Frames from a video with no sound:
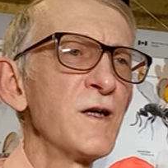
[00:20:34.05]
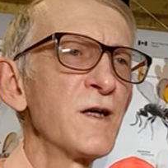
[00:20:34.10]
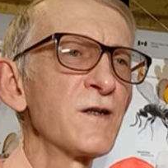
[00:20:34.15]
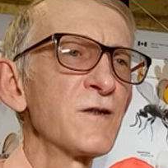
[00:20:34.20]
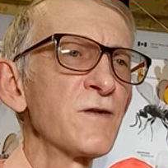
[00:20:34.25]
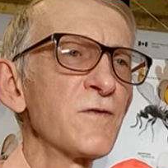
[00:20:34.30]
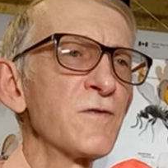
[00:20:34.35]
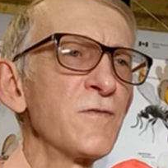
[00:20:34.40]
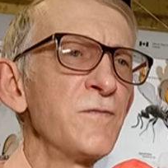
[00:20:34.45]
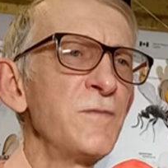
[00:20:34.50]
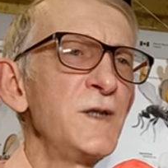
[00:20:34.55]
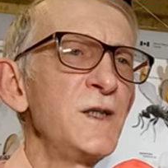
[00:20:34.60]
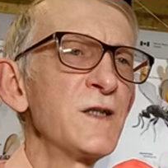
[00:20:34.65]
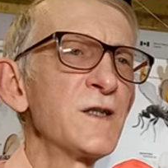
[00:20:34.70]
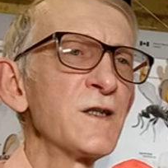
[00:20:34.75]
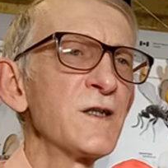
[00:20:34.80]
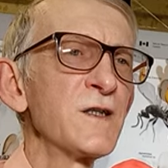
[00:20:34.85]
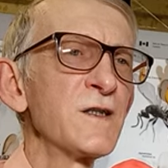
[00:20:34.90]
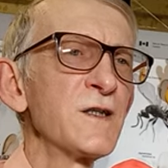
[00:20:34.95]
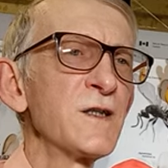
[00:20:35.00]
eggs of
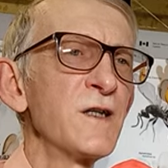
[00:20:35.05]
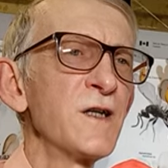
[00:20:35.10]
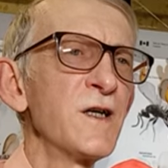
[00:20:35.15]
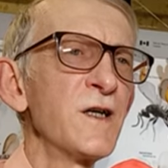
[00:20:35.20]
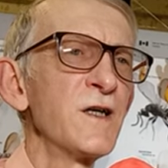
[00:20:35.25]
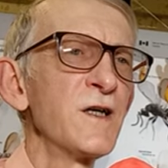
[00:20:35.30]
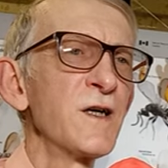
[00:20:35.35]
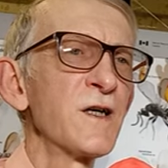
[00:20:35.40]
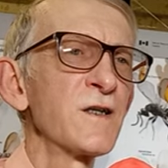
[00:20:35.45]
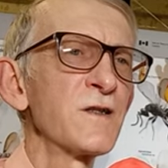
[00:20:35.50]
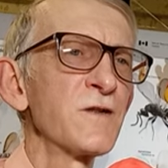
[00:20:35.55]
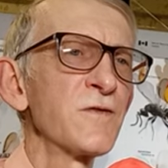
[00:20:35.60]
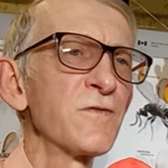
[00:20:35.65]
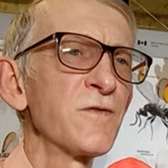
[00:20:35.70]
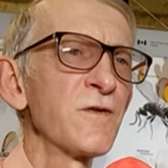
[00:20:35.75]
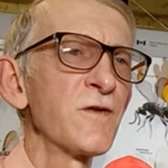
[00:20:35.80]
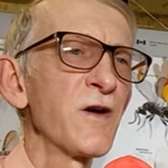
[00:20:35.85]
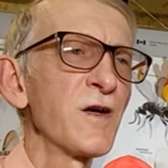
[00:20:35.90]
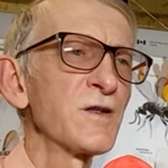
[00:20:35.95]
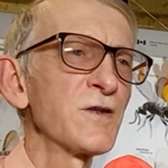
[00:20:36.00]
beetles, and eggs of
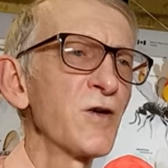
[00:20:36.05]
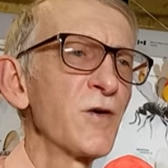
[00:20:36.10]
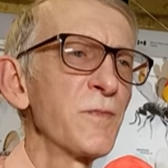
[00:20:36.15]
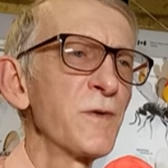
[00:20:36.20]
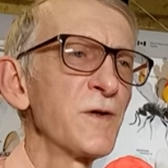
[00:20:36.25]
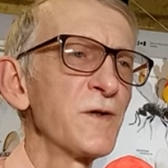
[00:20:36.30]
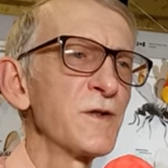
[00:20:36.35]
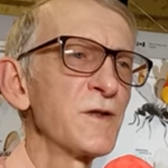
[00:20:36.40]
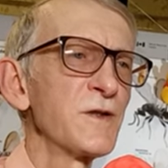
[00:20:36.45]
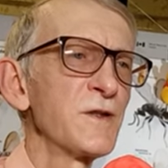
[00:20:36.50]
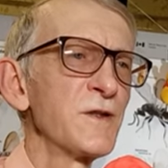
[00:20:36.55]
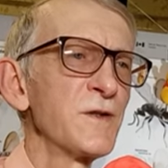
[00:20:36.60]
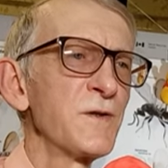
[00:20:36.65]
grasshoppers.